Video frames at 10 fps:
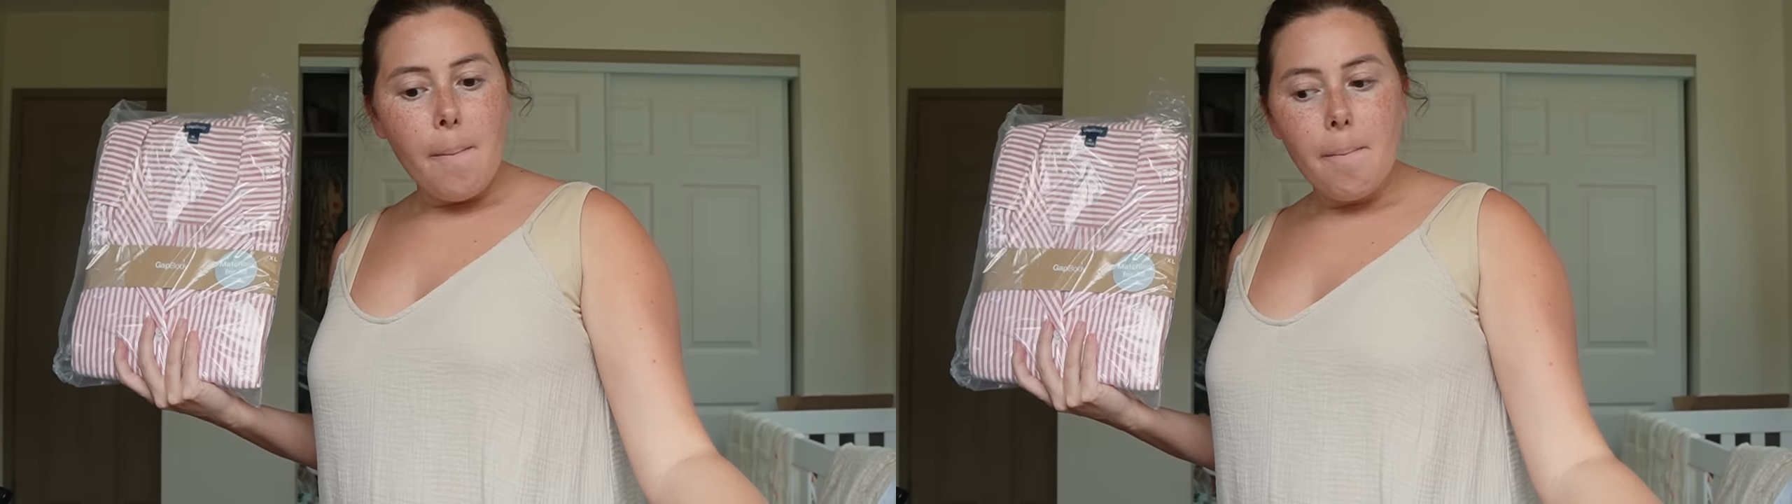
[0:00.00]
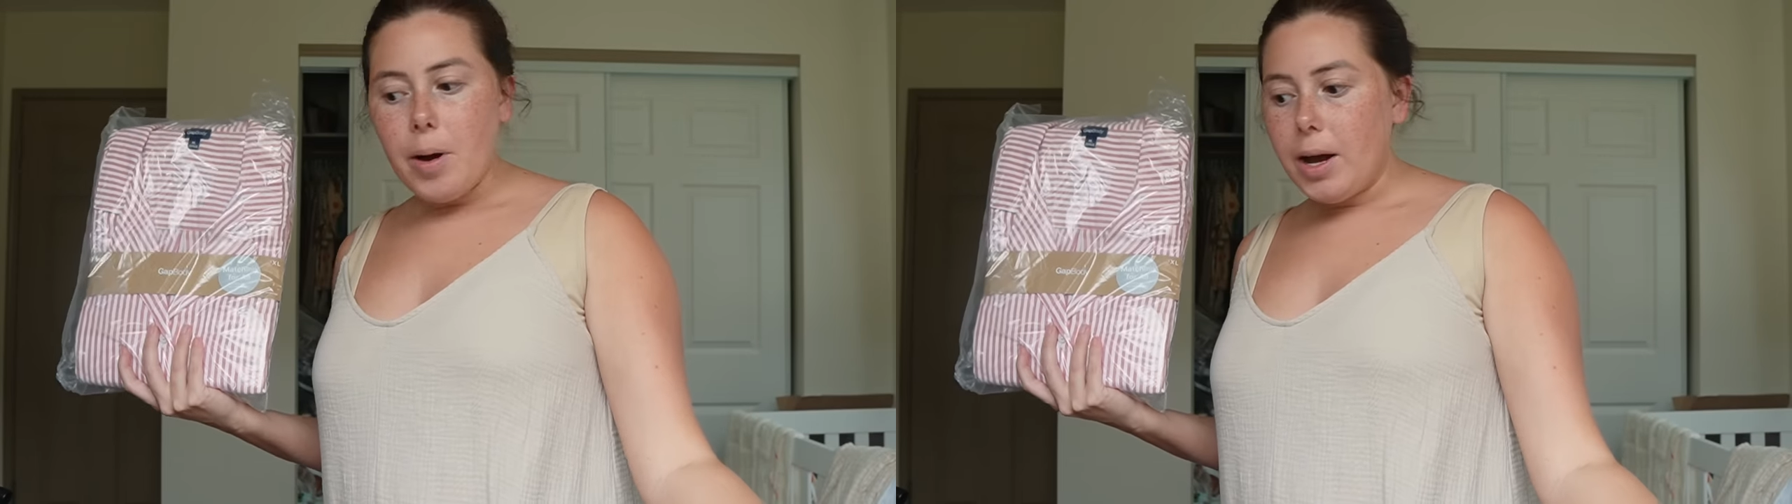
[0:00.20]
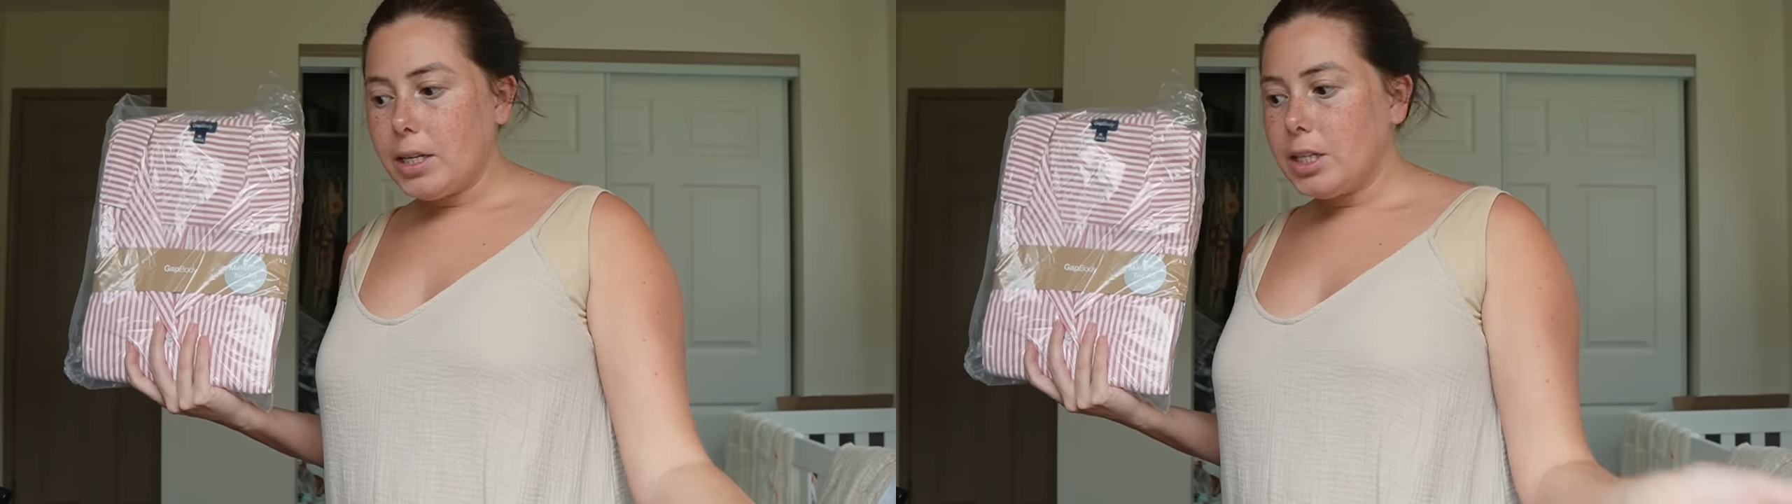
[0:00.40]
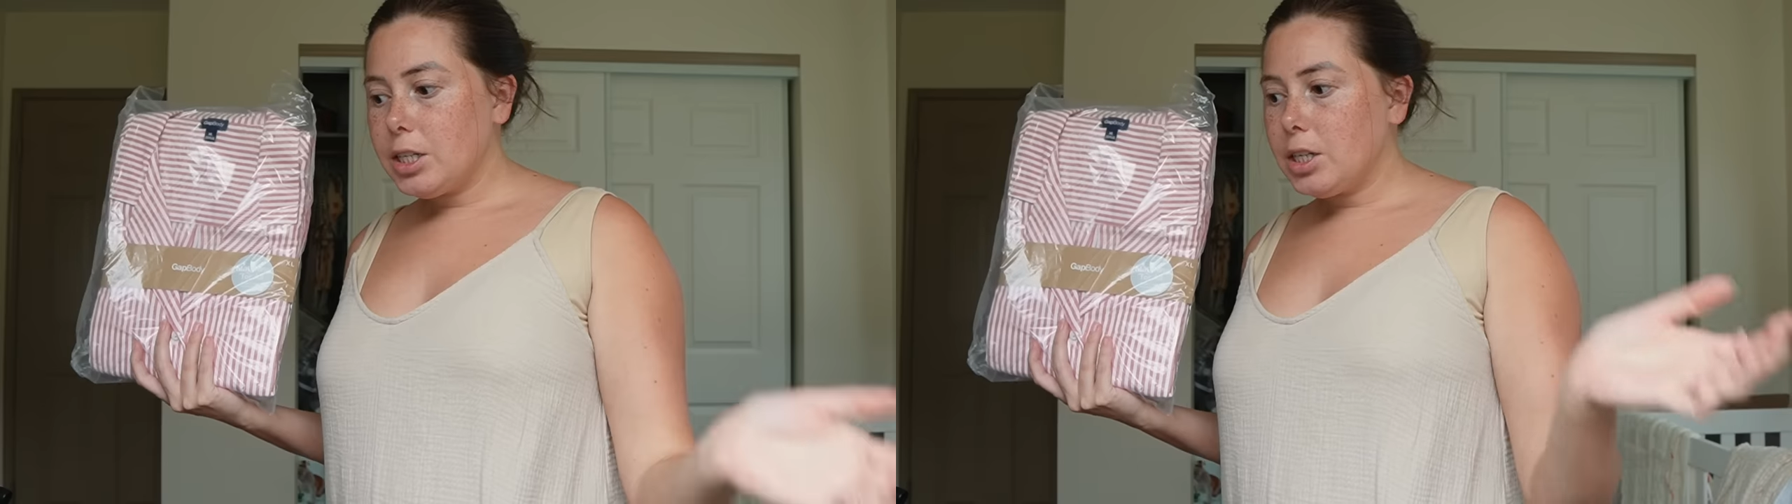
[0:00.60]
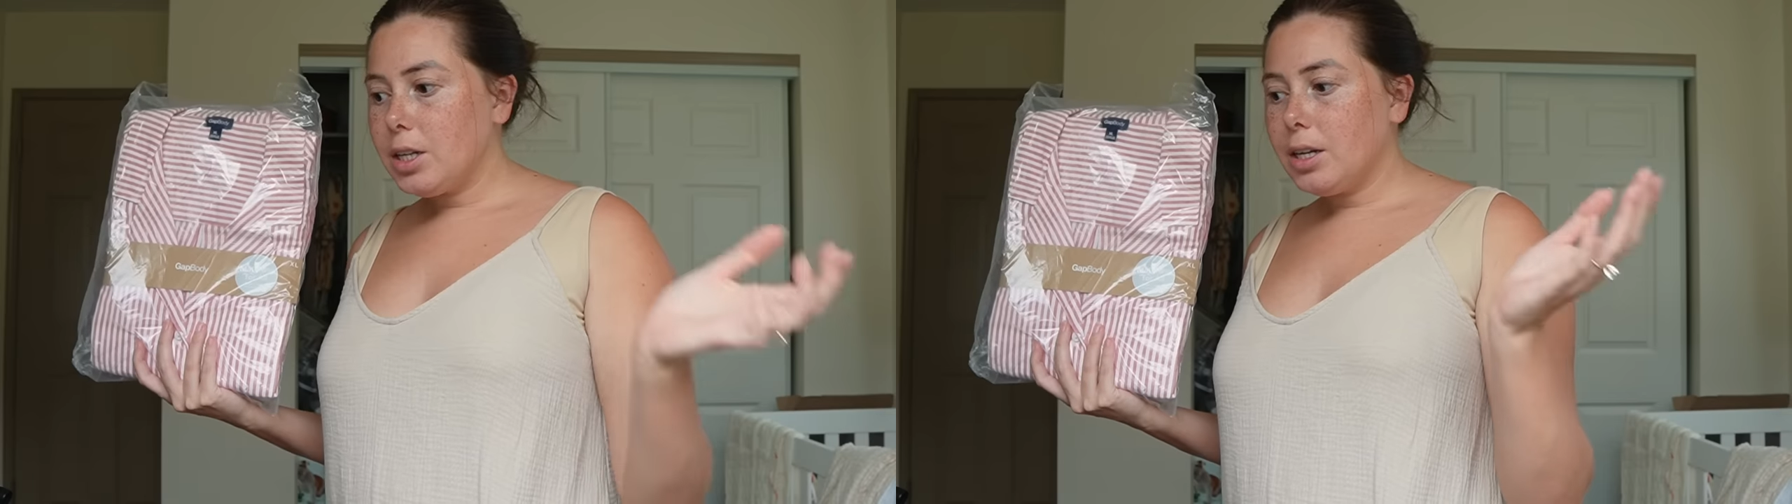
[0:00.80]

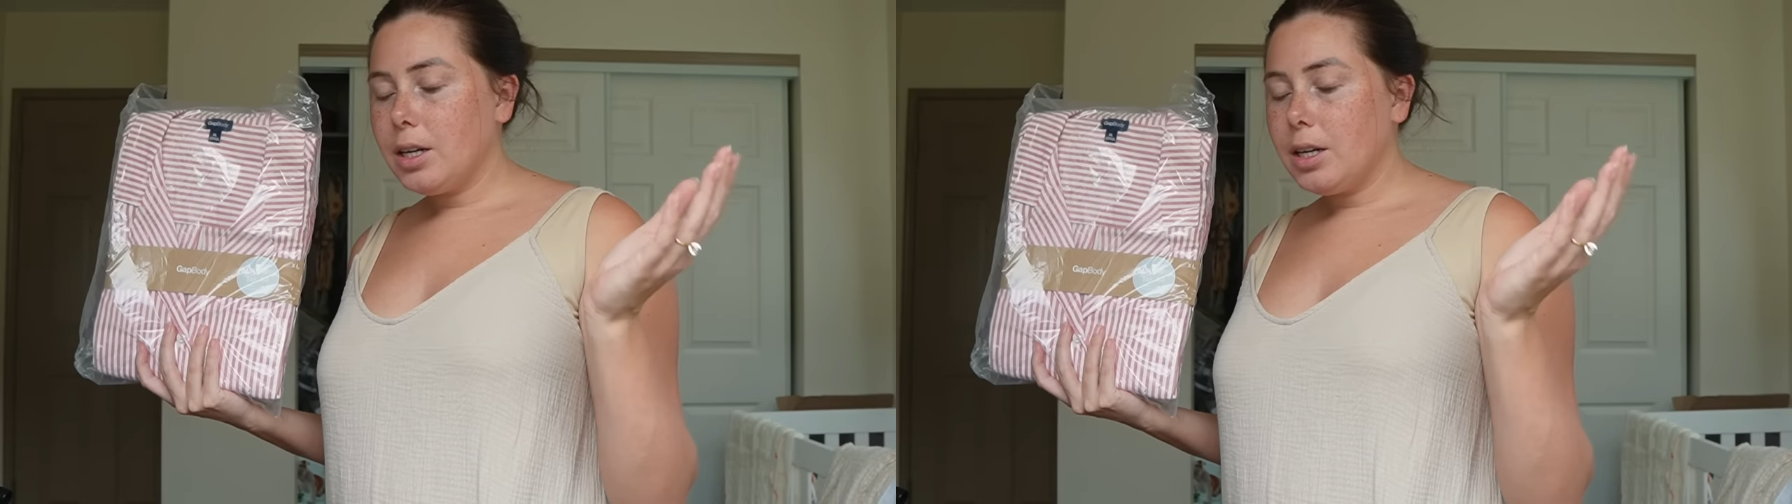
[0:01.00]
But